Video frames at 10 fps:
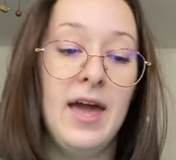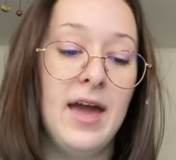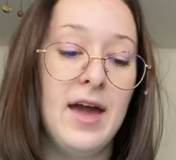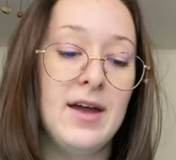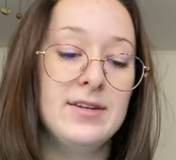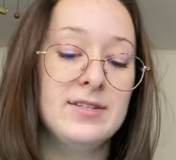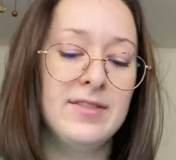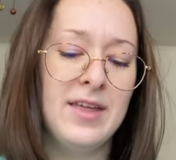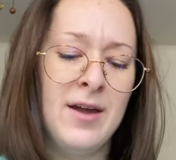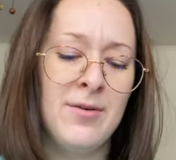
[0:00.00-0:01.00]
and
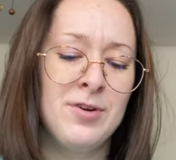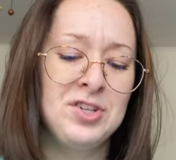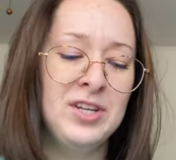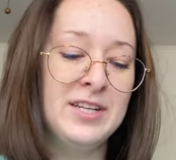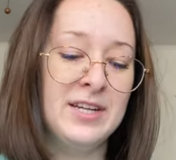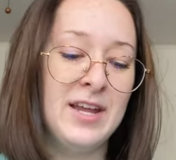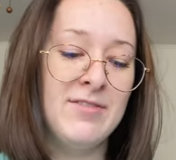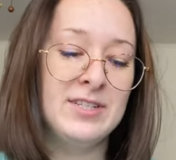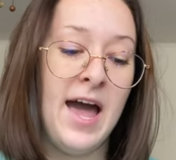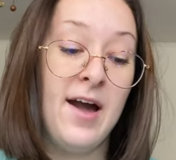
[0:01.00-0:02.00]
they originally didn't have
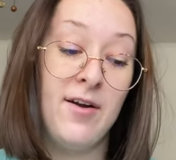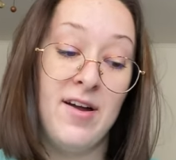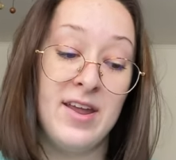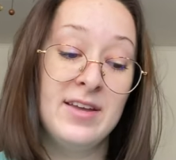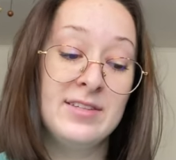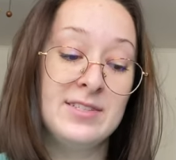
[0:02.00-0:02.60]
a tag on it.